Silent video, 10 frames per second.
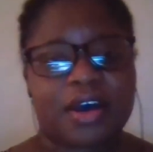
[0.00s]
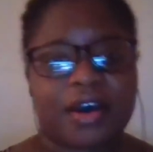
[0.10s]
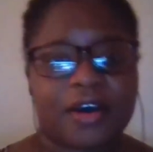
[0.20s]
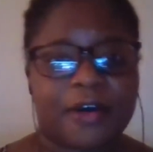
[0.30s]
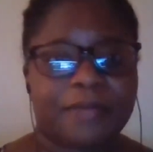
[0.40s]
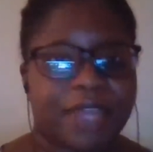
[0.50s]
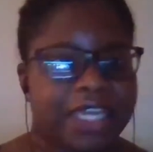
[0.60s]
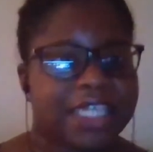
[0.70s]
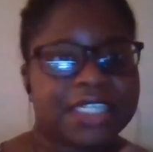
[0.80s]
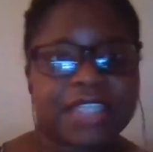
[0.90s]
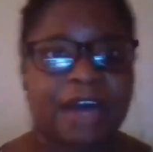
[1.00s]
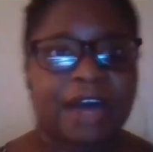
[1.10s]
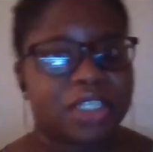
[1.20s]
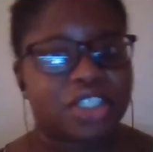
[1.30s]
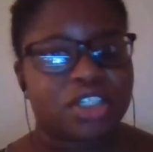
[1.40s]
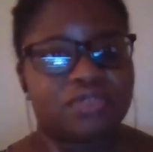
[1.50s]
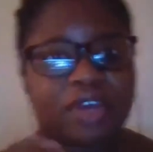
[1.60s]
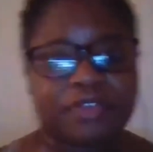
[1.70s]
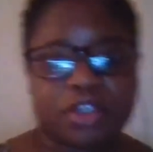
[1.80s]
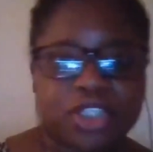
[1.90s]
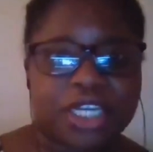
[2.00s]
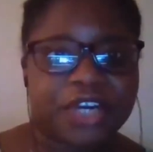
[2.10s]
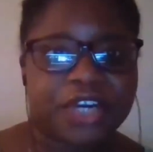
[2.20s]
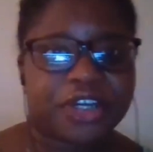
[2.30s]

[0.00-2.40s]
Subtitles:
and is abolition revolutionary,